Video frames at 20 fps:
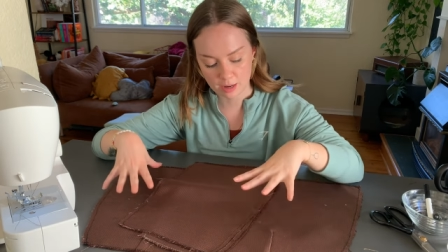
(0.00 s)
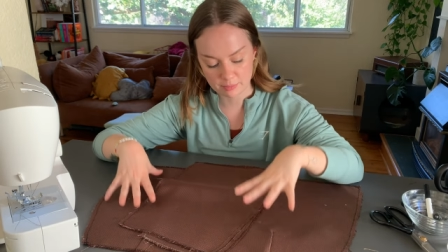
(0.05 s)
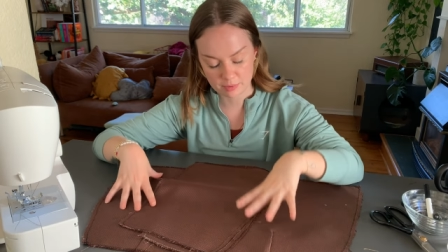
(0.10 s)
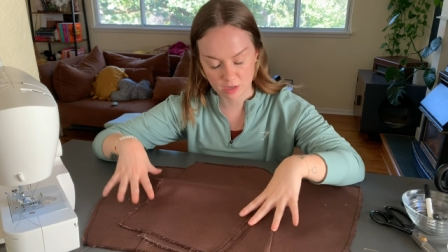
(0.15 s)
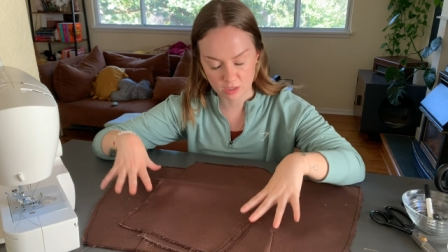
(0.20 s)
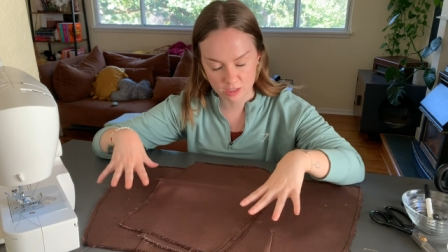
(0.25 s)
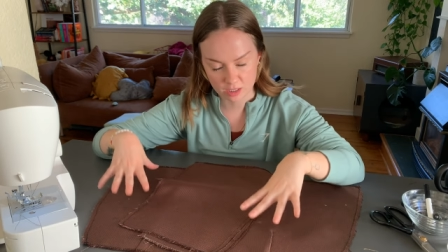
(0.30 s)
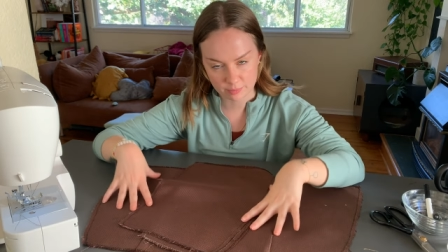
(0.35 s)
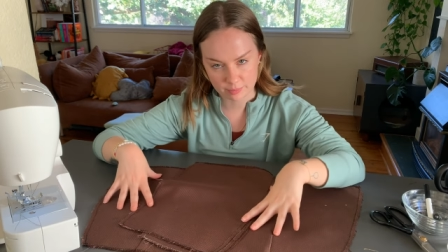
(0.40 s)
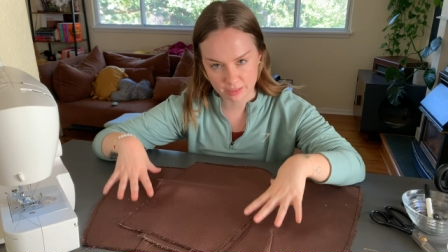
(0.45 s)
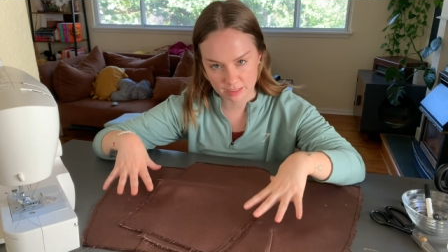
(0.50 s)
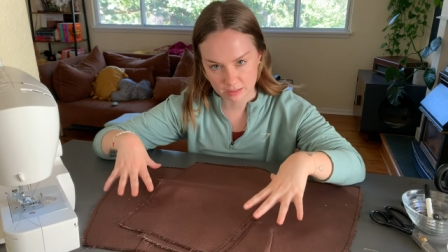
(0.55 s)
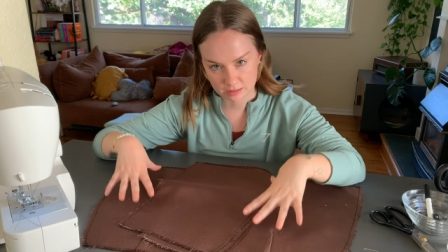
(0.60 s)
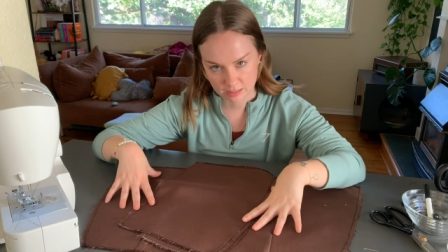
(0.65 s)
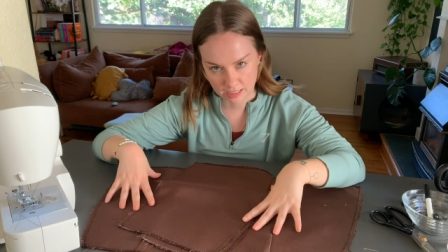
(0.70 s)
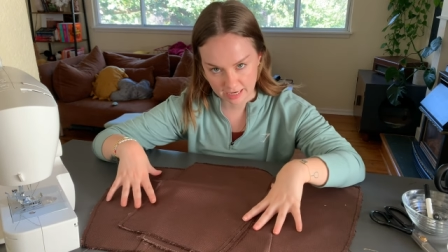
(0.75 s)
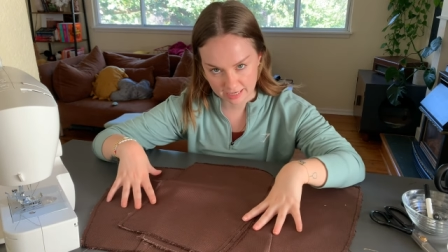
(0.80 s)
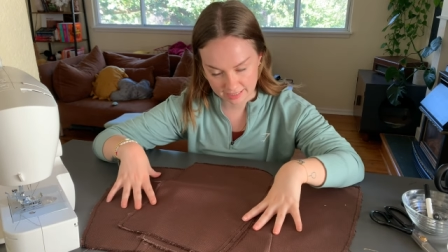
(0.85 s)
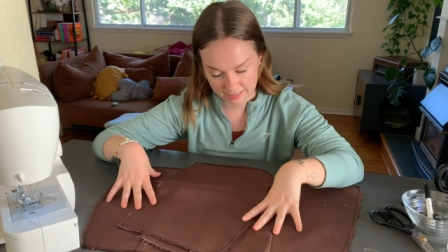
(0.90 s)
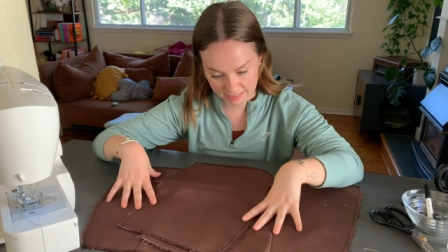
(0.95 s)
I'm not gonna make a
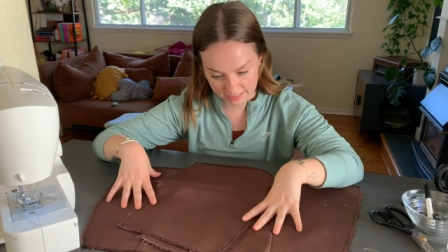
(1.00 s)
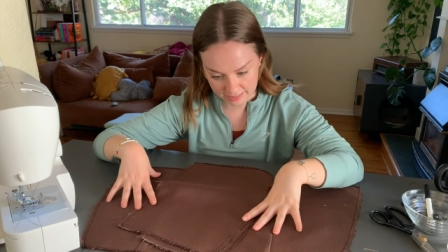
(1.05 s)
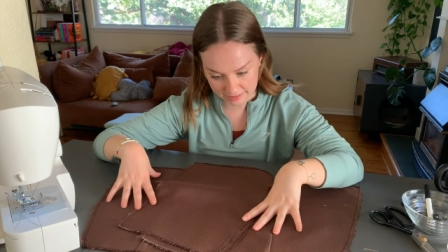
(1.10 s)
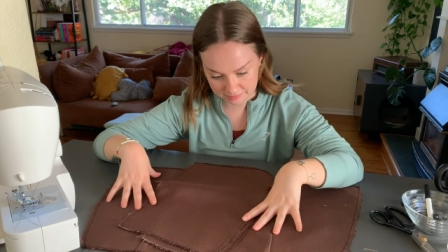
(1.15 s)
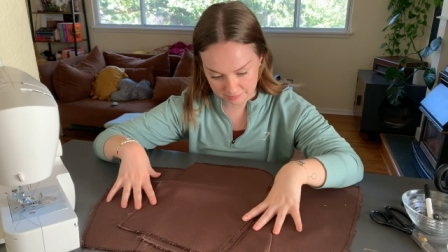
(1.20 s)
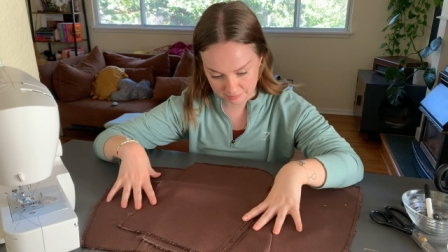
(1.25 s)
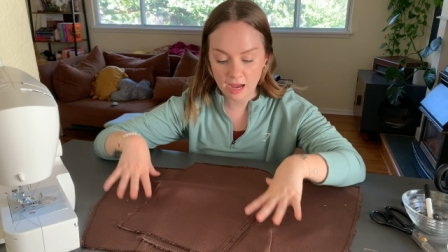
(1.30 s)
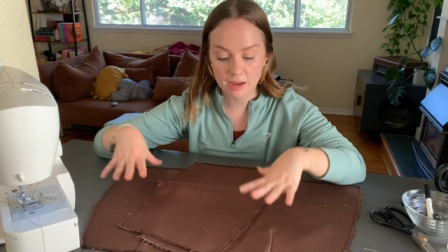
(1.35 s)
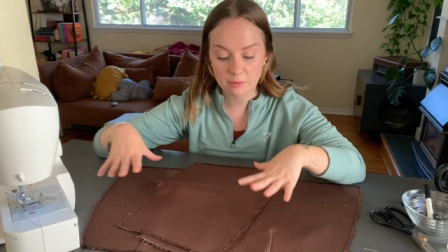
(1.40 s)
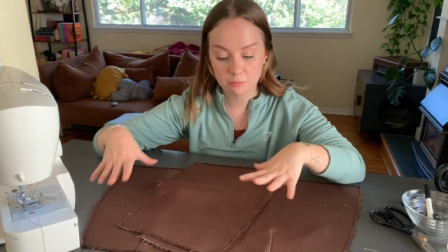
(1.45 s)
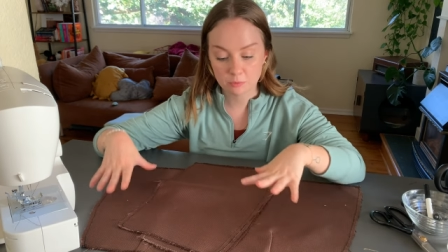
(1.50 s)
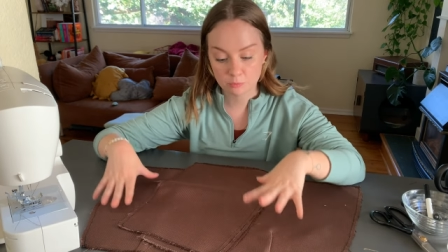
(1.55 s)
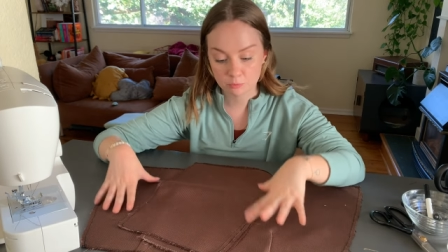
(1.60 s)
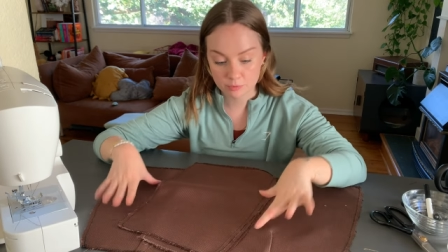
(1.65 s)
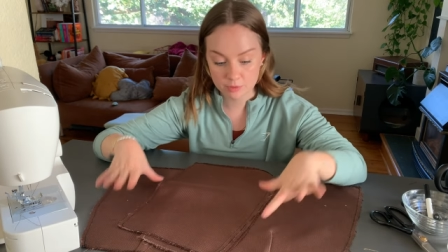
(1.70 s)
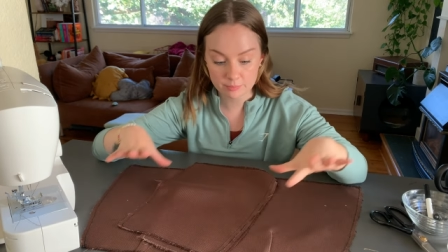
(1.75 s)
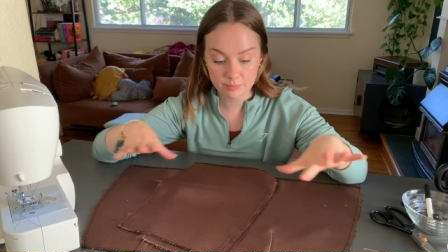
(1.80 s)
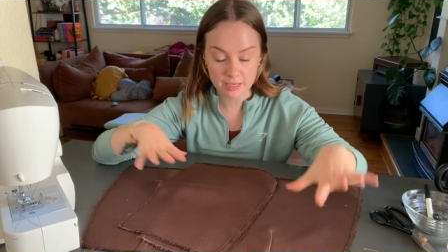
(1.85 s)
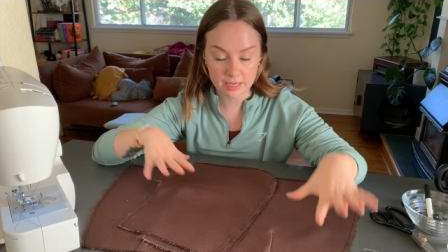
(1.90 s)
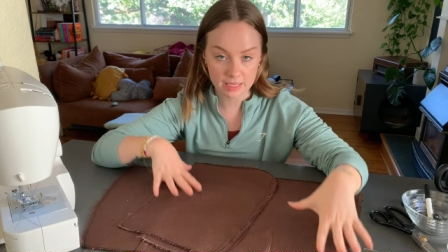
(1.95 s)
lining. I will
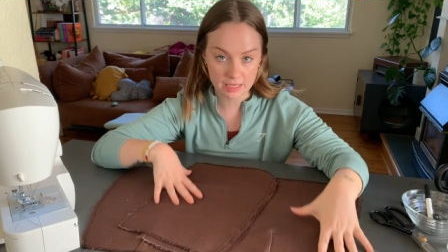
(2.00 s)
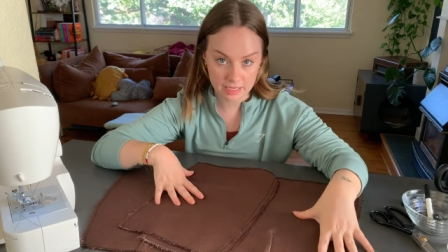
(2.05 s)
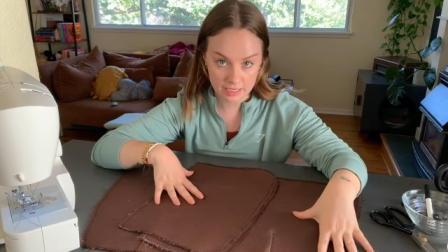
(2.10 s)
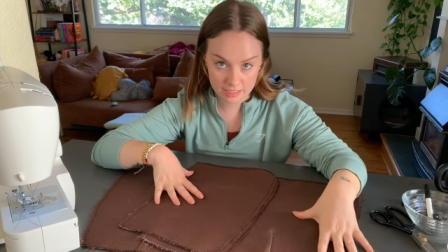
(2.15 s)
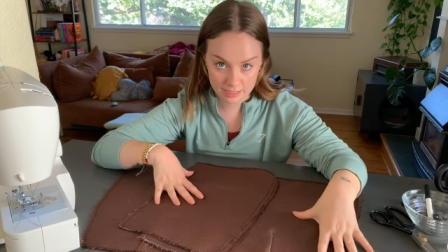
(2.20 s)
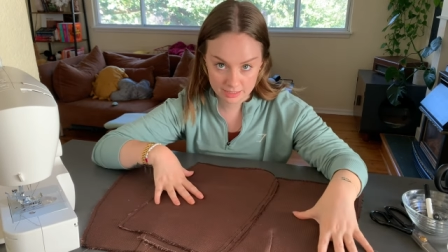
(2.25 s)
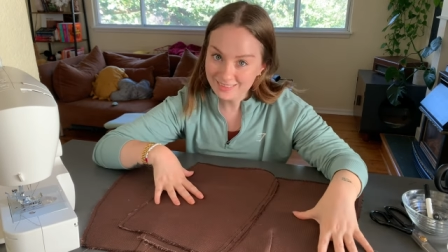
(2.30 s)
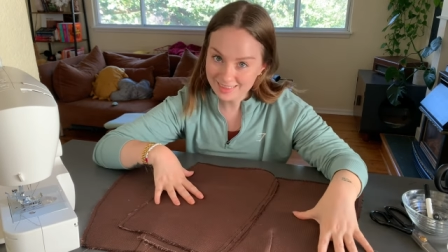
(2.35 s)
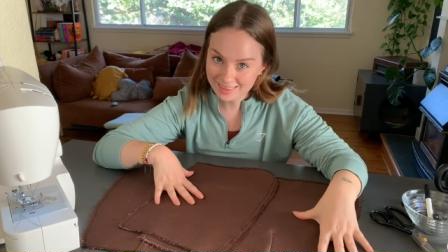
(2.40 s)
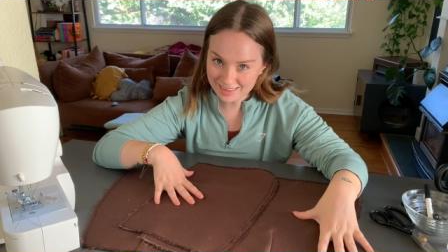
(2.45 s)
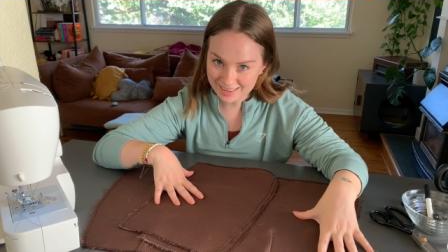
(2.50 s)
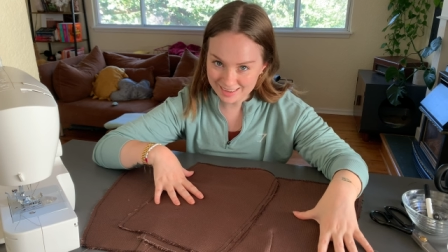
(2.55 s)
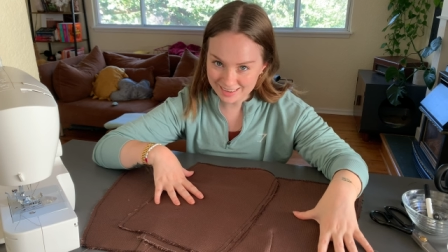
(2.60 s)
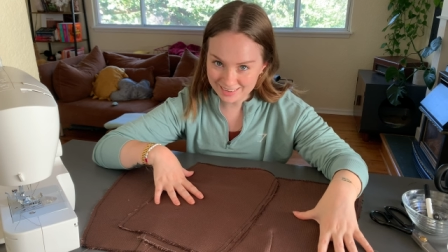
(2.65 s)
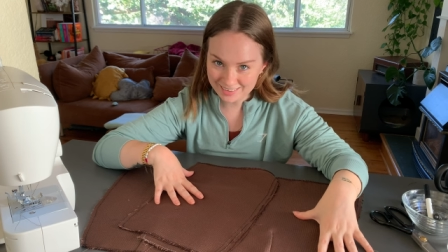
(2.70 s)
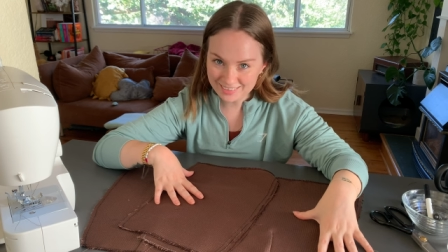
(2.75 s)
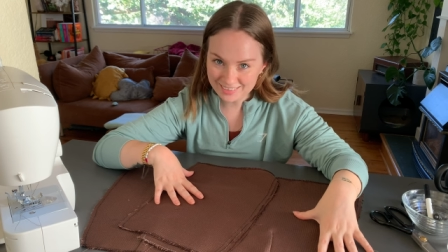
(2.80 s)
remake it with you.